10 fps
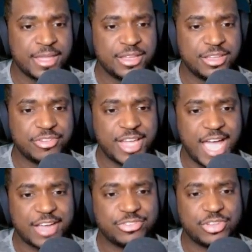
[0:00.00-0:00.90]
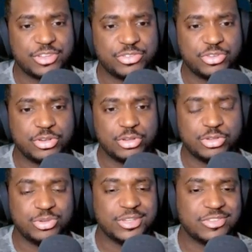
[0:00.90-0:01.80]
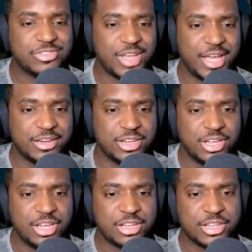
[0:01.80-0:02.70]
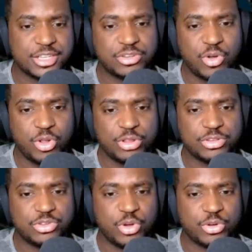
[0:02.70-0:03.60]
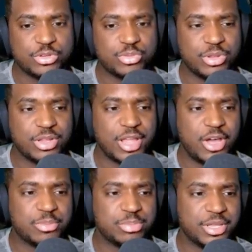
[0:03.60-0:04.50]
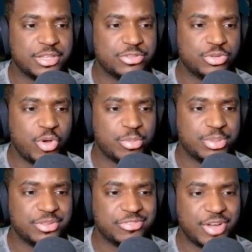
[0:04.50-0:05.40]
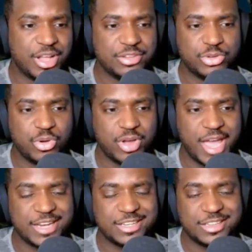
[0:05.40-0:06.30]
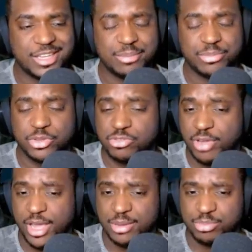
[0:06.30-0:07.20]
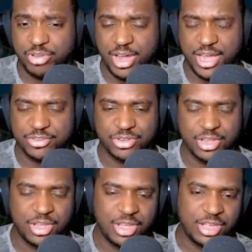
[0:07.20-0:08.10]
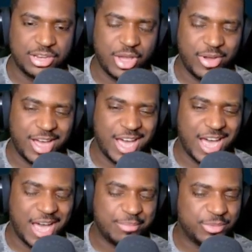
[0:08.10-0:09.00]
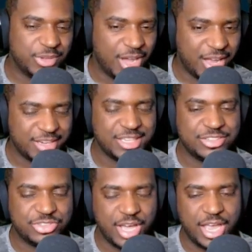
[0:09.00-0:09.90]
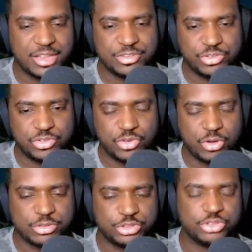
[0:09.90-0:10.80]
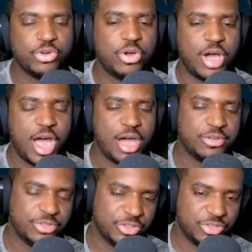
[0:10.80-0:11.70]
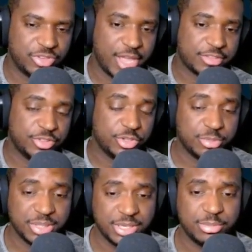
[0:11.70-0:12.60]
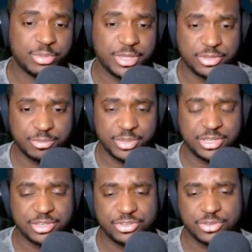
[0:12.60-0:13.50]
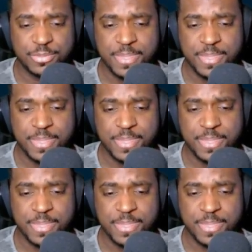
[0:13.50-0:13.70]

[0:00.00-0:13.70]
giving access to the loot inside. Collecting all of the tokens will allow a player to open the final door and claim the grand prize. Now, I'm not entirely sure how this is actually going to be implemented, because